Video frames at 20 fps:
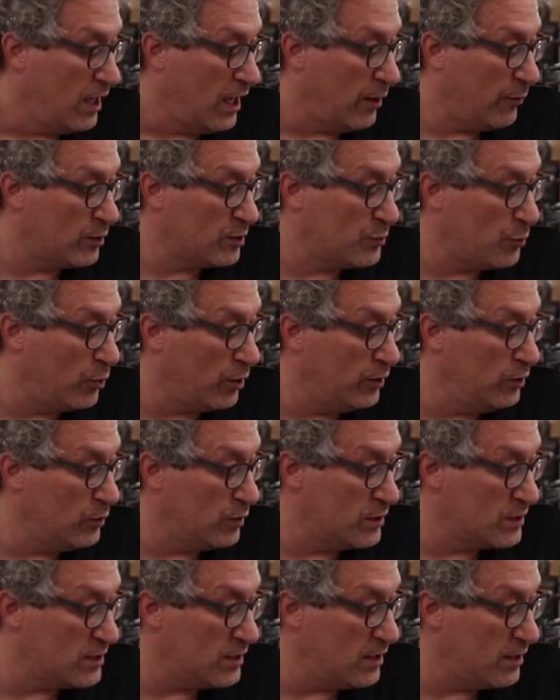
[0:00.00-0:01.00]
at which point you
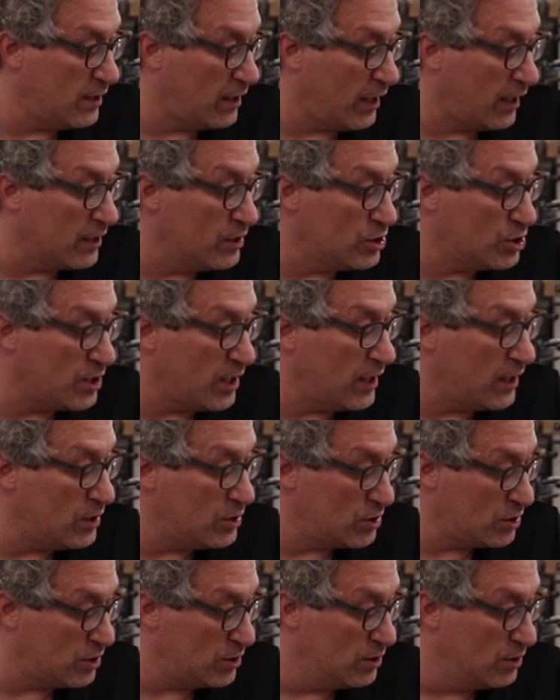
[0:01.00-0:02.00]
can see that I can
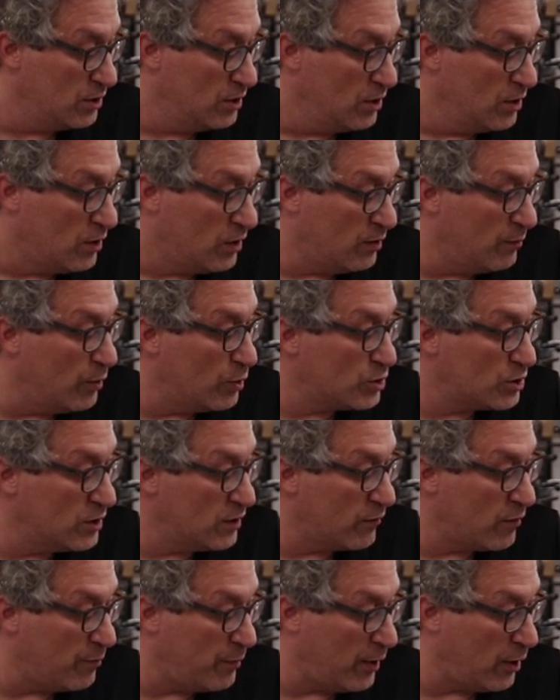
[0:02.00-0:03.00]
change the
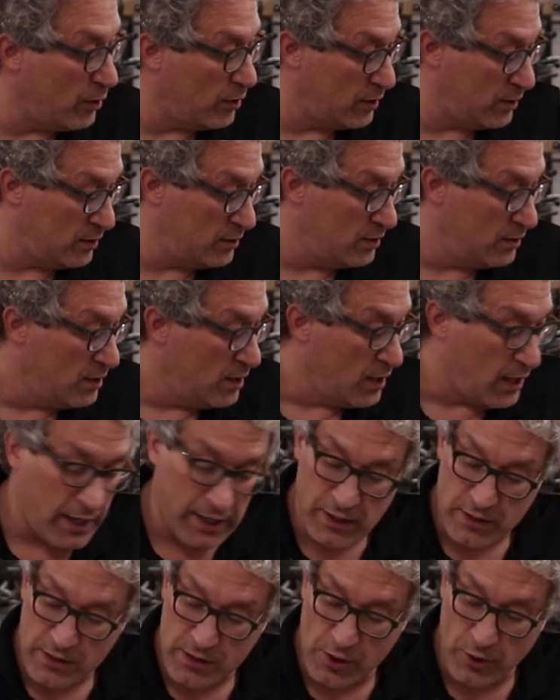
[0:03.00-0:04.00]
motion of the bearing,
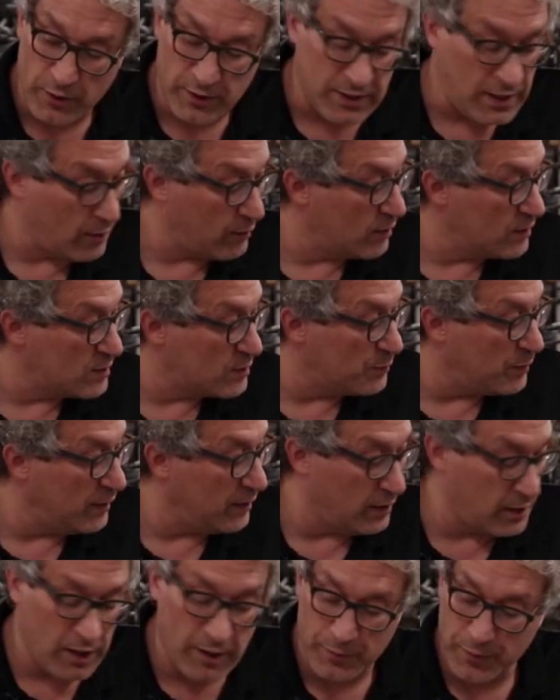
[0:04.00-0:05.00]
I can slow it down and
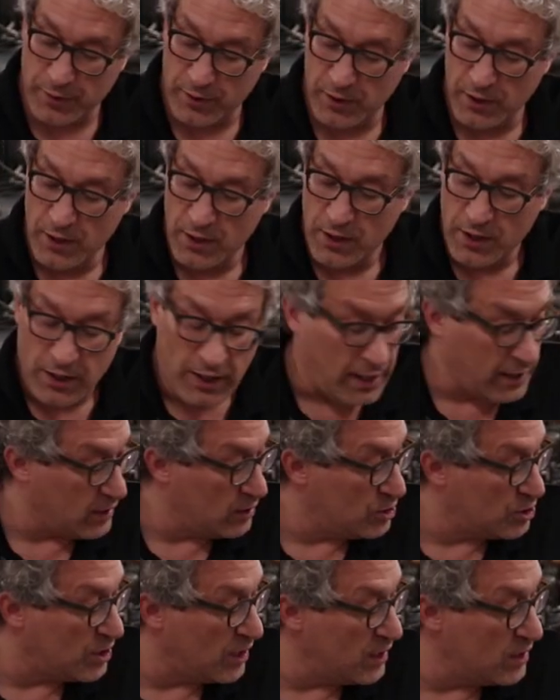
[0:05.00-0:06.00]
speed it up, I
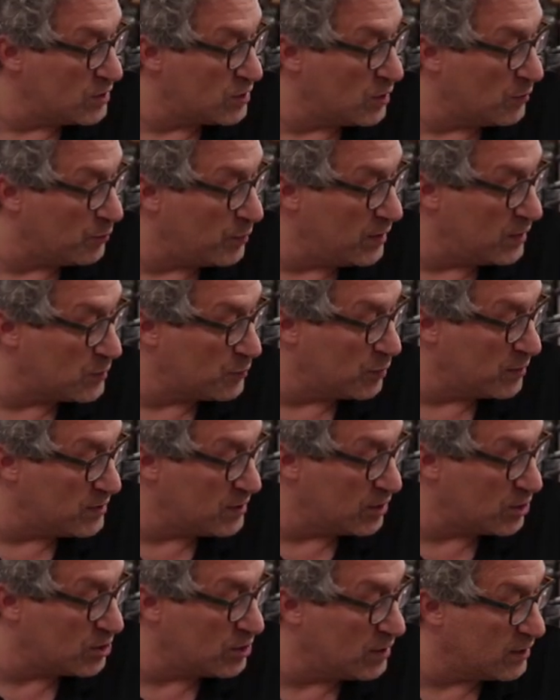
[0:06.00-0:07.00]
can change the, its
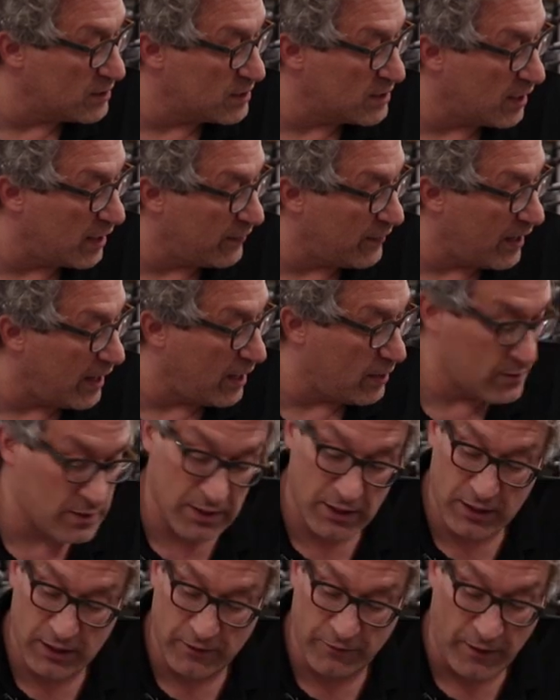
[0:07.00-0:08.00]
position inside the
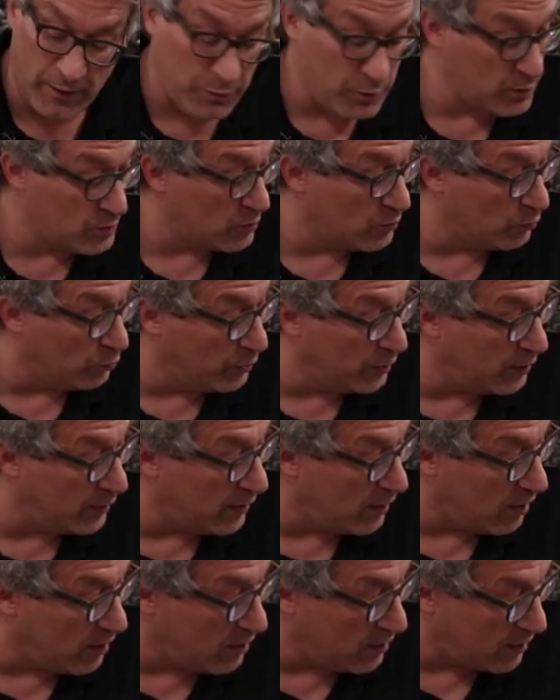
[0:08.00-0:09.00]
housing, and if I push
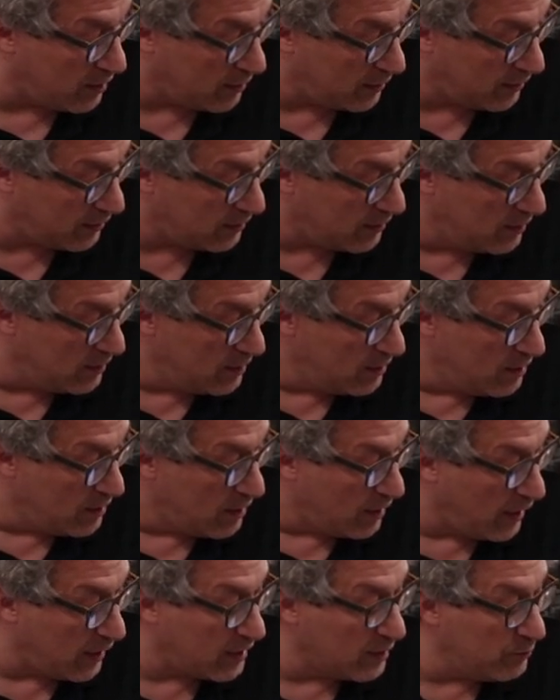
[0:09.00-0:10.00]
really hard on it,
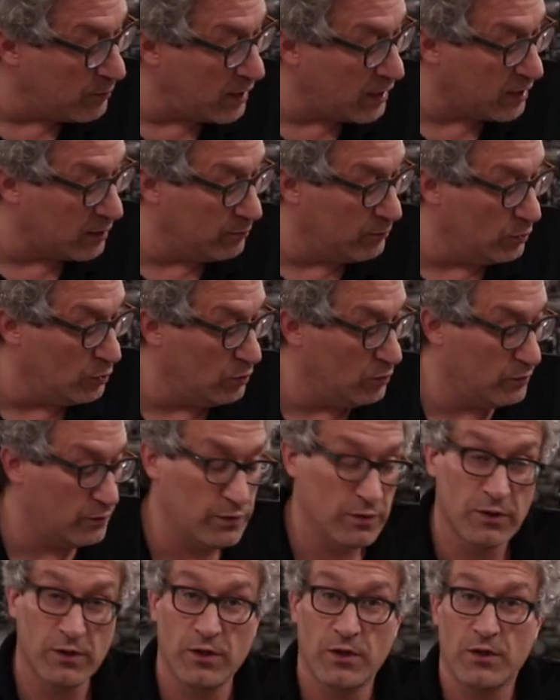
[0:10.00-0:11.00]
I can make it
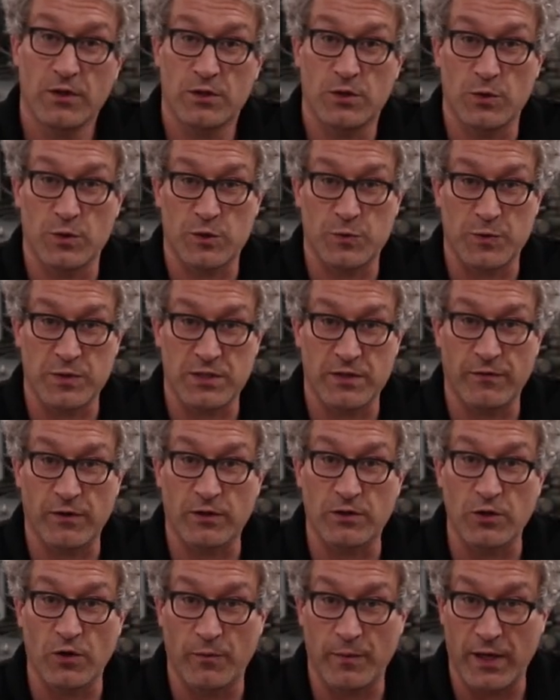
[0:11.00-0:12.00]
move to a
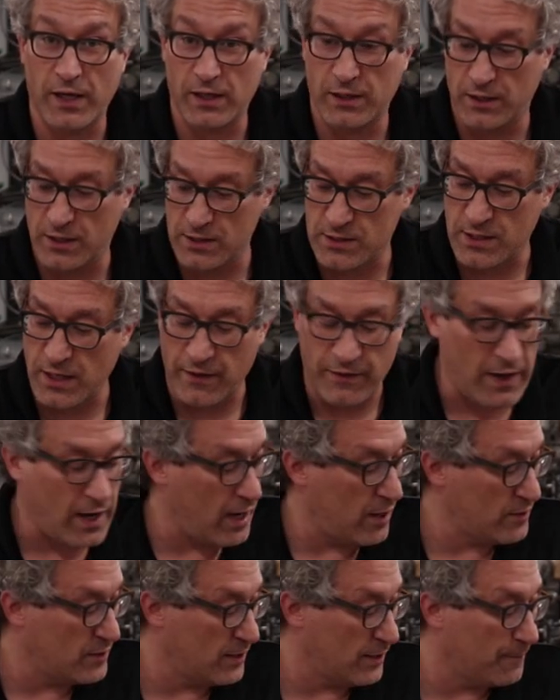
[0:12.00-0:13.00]
specific domain inside the
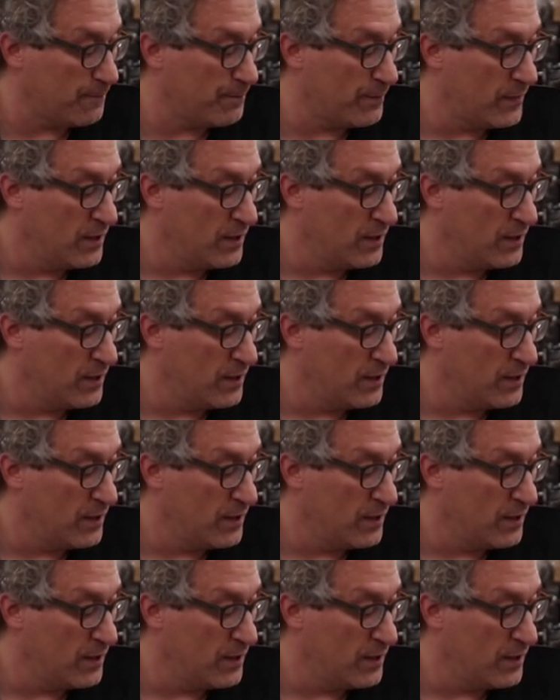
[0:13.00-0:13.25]
housing.